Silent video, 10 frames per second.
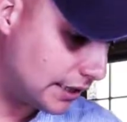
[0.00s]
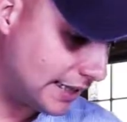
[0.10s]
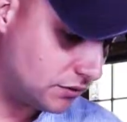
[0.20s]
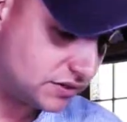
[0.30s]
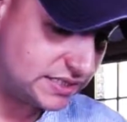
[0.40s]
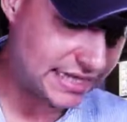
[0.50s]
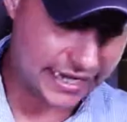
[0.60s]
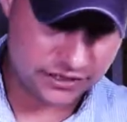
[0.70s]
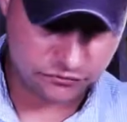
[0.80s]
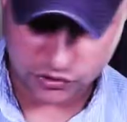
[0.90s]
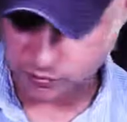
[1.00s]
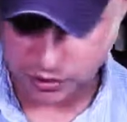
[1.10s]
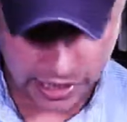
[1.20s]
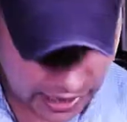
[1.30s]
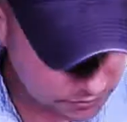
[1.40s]
I don't see any real
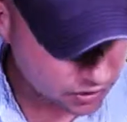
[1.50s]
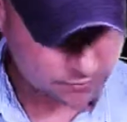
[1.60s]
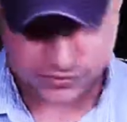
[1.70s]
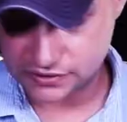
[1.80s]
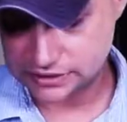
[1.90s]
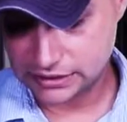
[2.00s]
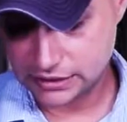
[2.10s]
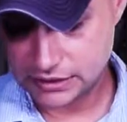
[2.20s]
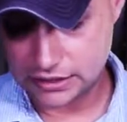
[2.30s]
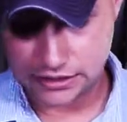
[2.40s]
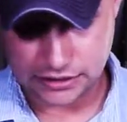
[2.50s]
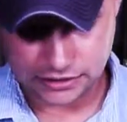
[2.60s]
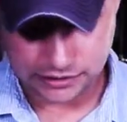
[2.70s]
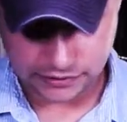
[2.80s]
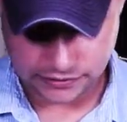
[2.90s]
problems.
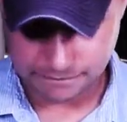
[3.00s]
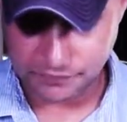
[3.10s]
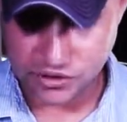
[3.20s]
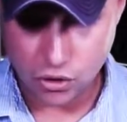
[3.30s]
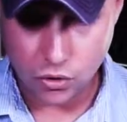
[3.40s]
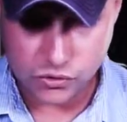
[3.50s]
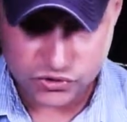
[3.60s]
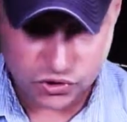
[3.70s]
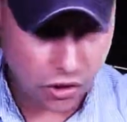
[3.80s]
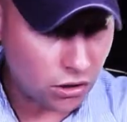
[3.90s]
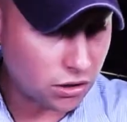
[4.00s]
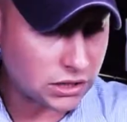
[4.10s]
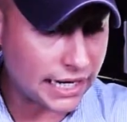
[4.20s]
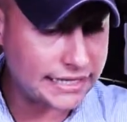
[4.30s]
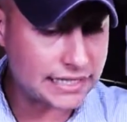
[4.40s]
The holes are all
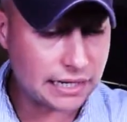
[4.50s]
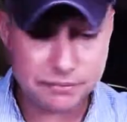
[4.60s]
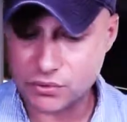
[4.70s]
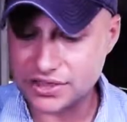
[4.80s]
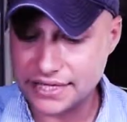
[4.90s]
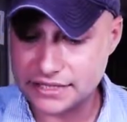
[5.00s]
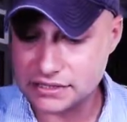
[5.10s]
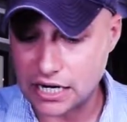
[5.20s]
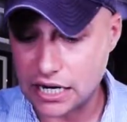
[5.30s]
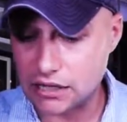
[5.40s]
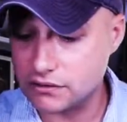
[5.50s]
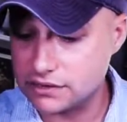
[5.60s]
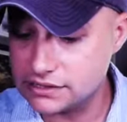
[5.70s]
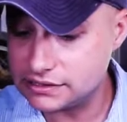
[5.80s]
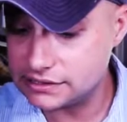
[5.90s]
lining up within
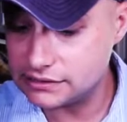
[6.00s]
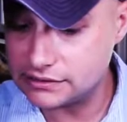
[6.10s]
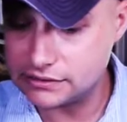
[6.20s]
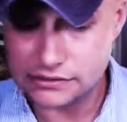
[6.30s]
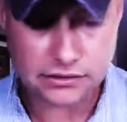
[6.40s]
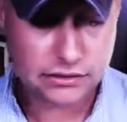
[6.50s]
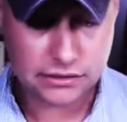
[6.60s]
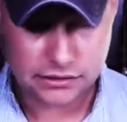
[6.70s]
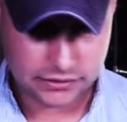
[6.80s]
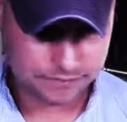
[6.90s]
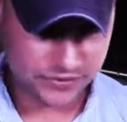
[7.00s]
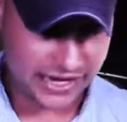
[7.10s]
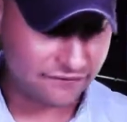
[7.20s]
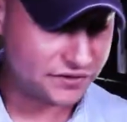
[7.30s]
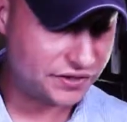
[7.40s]
tolerances.
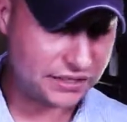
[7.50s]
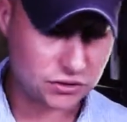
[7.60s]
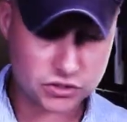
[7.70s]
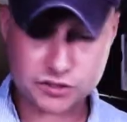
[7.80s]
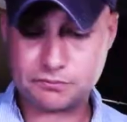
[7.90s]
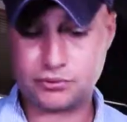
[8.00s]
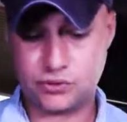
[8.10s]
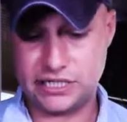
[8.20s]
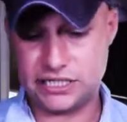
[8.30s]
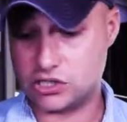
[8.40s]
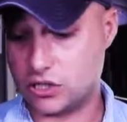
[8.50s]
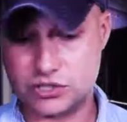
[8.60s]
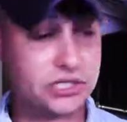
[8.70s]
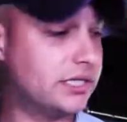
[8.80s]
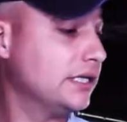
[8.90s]
Everything looks pretty darn
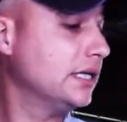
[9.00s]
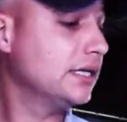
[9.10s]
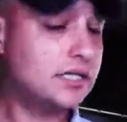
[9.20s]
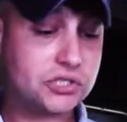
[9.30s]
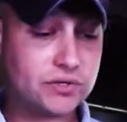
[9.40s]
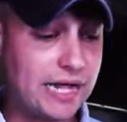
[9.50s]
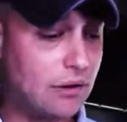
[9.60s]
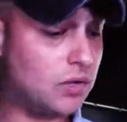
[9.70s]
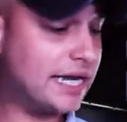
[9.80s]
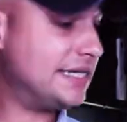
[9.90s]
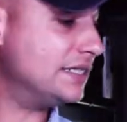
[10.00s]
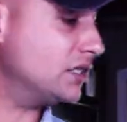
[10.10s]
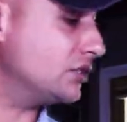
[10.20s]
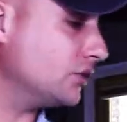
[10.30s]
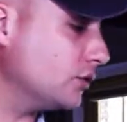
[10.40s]
good. So now what I need to
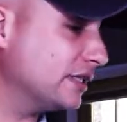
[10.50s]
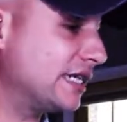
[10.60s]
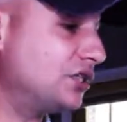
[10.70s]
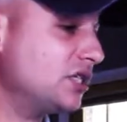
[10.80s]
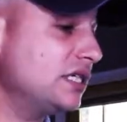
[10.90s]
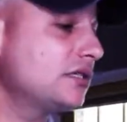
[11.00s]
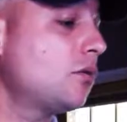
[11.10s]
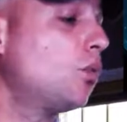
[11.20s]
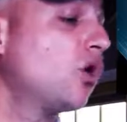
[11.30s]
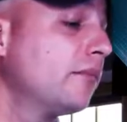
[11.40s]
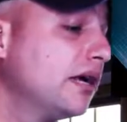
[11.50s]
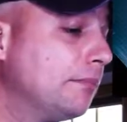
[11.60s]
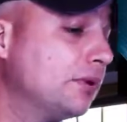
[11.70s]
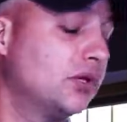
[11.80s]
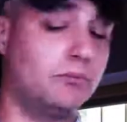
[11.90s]
do is I just need to warm it
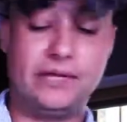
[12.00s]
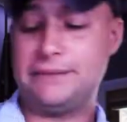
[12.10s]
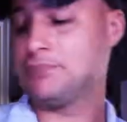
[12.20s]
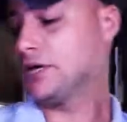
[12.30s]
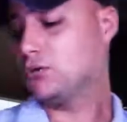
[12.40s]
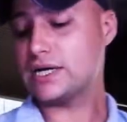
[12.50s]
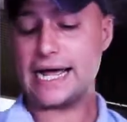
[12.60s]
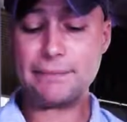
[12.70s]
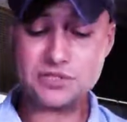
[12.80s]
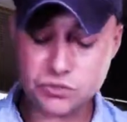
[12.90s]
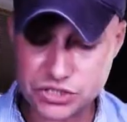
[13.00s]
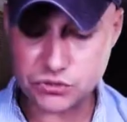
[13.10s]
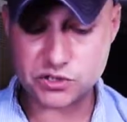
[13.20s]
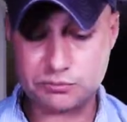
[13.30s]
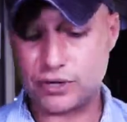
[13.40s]
up a little bit. What happens when you
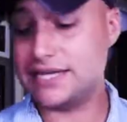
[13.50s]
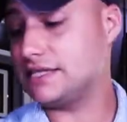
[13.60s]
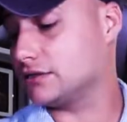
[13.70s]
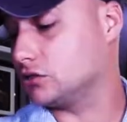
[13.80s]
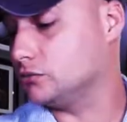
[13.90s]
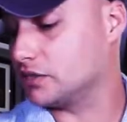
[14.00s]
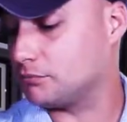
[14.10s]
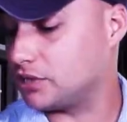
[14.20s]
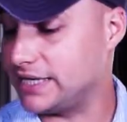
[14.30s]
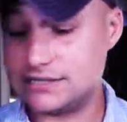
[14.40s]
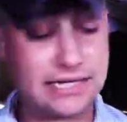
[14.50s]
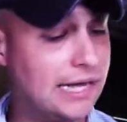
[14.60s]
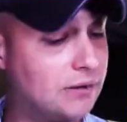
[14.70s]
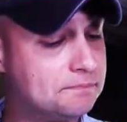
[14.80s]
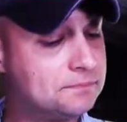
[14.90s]
spray these aluminum plates
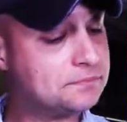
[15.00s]
down?